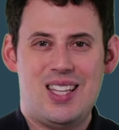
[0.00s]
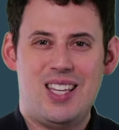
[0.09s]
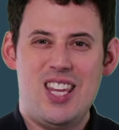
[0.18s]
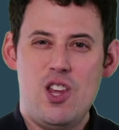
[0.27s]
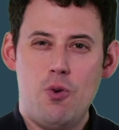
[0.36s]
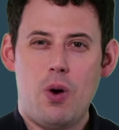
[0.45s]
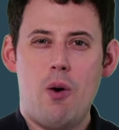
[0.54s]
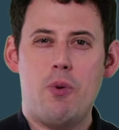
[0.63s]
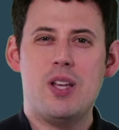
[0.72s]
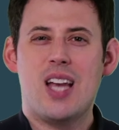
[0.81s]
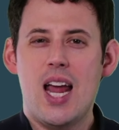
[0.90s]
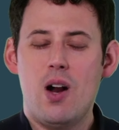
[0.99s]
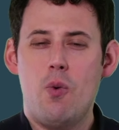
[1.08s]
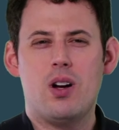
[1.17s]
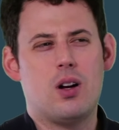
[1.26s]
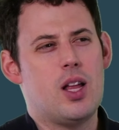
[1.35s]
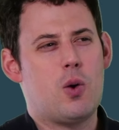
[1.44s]
You always kind of
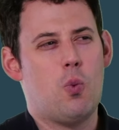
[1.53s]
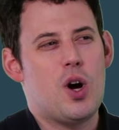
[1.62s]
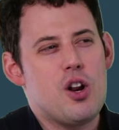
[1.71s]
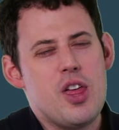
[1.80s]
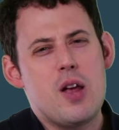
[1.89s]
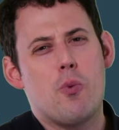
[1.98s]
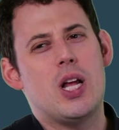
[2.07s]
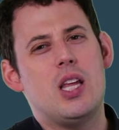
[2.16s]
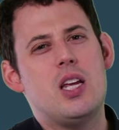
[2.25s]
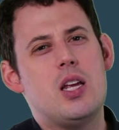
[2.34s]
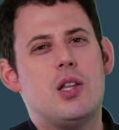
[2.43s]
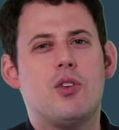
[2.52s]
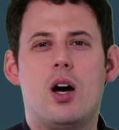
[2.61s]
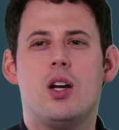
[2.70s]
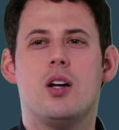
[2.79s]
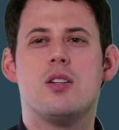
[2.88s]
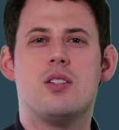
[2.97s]
wonder, like, what do they really need to
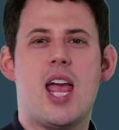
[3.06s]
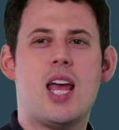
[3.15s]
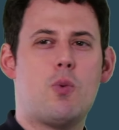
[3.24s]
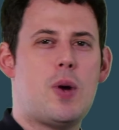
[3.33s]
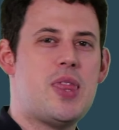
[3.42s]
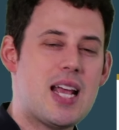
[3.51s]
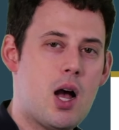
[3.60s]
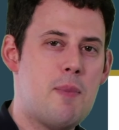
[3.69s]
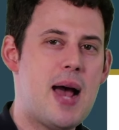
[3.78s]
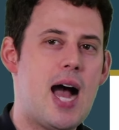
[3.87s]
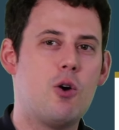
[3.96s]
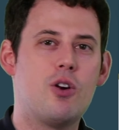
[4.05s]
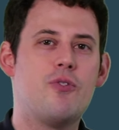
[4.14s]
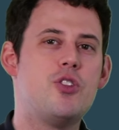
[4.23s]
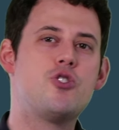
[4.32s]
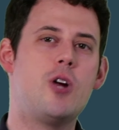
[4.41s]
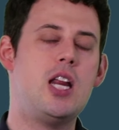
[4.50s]
understand when they come out of
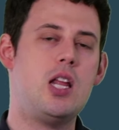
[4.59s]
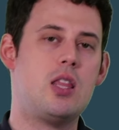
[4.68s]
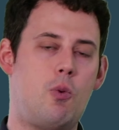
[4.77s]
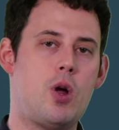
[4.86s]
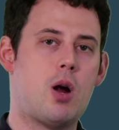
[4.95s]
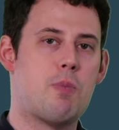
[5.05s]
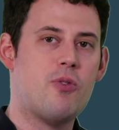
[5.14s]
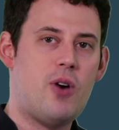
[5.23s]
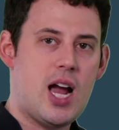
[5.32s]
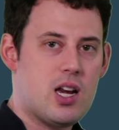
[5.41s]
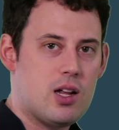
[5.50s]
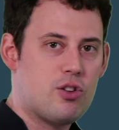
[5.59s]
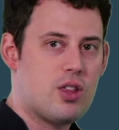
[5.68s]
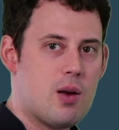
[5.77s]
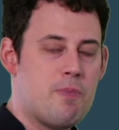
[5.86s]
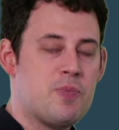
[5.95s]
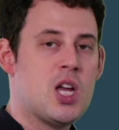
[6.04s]
the training that we are providing to
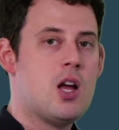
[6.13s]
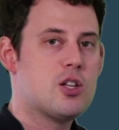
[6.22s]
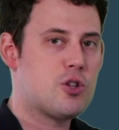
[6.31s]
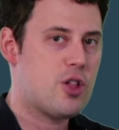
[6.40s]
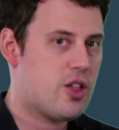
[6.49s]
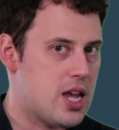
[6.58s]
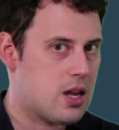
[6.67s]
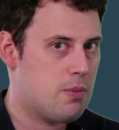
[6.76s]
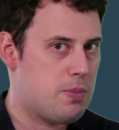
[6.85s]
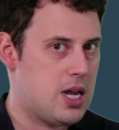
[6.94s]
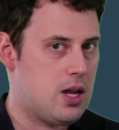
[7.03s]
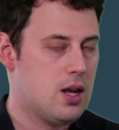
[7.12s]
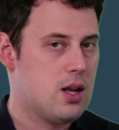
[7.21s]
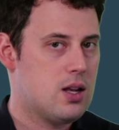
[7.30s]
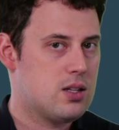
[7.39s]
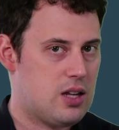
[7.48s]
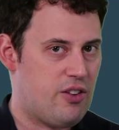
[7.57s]
them so that they can be
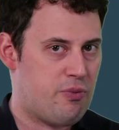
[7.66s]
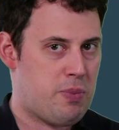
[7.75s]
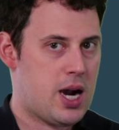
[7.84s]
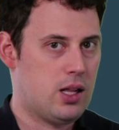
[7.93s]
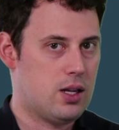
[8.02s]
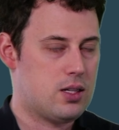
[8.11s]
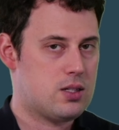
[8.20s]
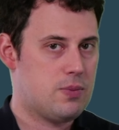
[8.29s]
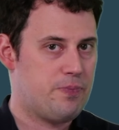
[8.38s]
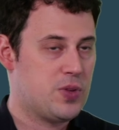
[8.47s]
safe pilots?